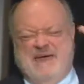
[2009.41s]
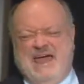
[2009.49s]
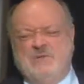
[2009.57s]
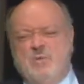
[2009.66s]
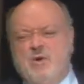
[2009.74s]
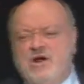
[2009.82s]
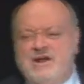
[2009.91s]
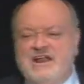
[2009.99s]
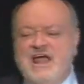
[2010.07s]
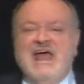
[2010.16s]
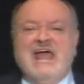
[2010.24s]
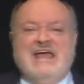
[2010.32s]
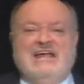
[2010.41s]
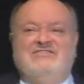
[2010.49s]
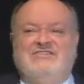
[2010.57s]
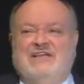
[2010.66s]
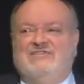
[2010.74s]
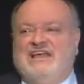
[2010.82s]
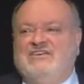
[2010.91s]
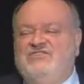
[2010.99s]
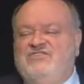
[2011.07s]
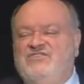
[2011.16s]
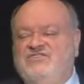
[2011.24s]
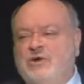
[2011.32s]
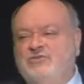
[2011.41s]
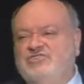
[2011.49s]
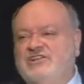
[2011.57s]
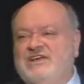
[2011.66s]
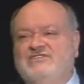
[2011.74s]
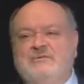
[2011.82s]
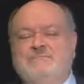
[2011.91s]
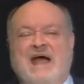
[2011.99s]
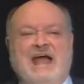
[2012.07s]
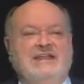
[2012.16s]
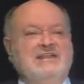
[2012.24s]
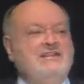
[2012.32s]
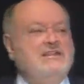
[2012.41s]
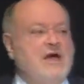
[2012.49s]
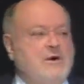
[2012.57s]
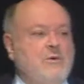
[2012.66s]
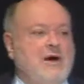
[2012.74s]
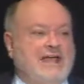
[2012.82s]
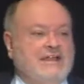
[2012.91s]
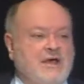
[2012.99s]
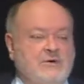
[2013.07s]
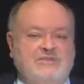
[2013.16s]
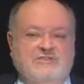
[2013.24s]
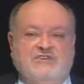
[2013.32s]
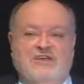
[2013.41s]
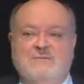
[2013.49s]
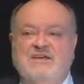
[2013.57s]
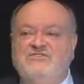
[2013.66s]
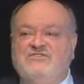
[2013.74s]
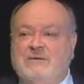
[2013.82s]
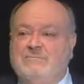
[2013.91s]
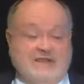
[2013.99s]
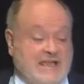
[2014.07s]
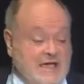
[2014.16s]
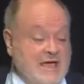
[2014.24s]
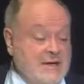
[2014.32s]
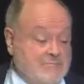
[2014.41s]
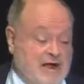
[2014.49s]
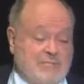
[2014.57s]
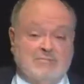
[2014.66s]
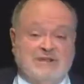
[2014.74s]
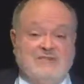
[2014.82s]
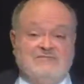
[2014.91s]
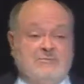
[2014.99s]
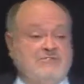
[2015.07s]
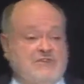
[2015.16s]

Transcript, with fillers: bad word. It sounds like socialism. I know, I know there's going to be somebody, probably from